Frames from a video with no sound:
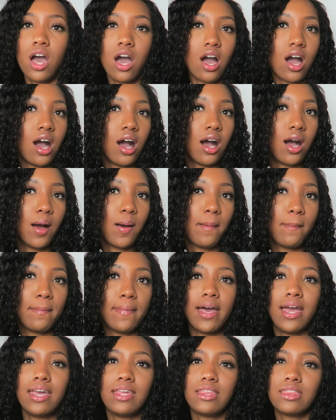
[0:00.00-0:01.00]

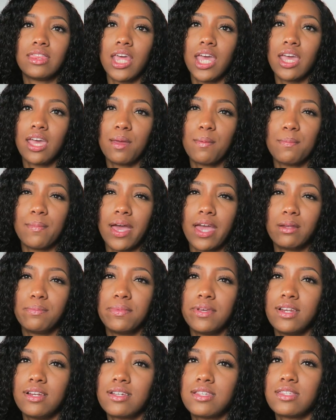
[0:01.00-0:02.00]
Um, I think it might
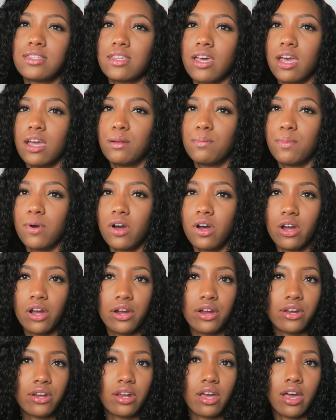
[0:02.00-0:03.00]
be the side
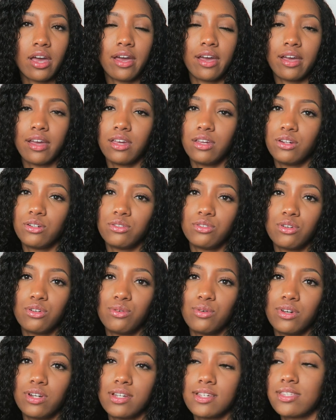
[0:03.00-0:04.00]
part. I don't
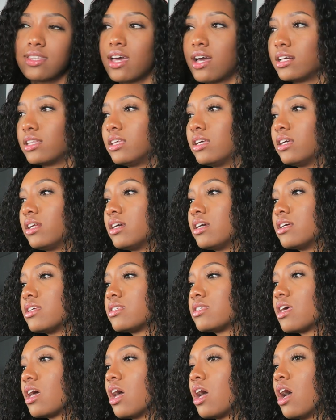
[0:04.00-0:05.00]
know what exactly it
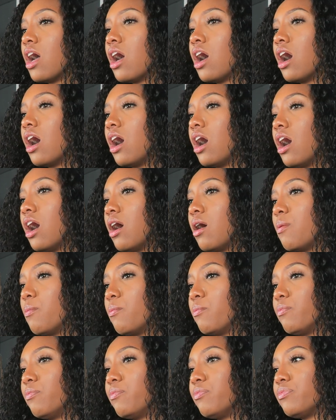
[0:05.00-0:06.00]
is.
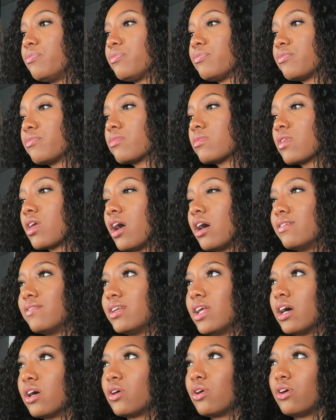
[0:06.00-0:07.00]
Um, I
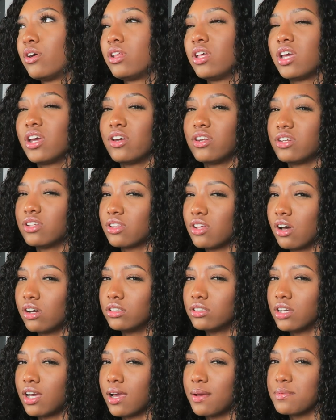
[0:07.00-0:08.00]
haven't had curly hair in a
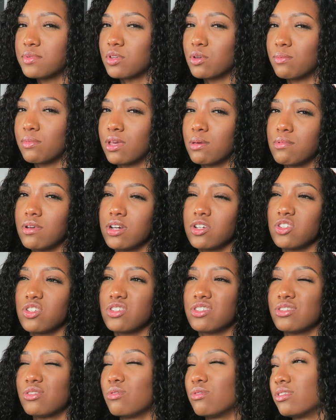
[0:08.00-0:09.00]
long time, so maybe I
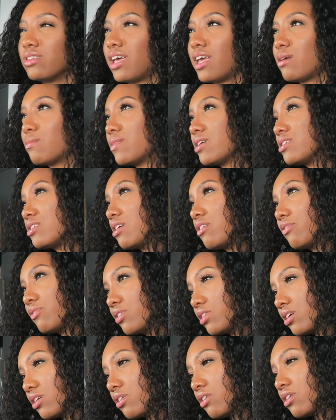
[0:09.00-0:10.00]
just don't like myself
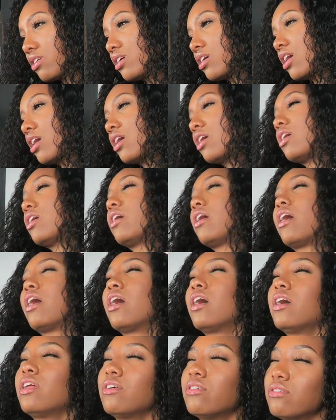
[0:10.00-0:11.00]
with the curly hair.
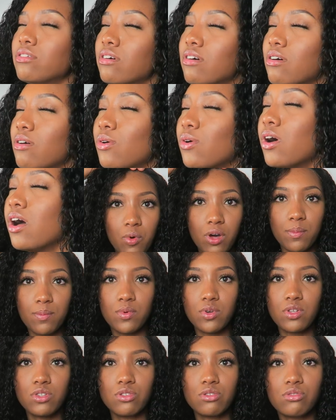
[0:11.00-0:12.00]
I don't know what I'm
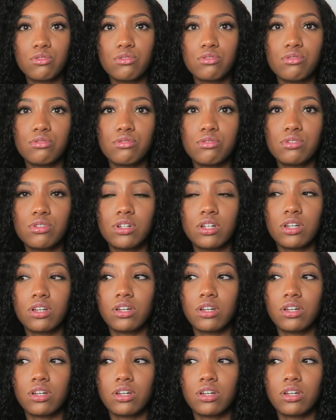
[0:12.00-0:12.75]
going to do,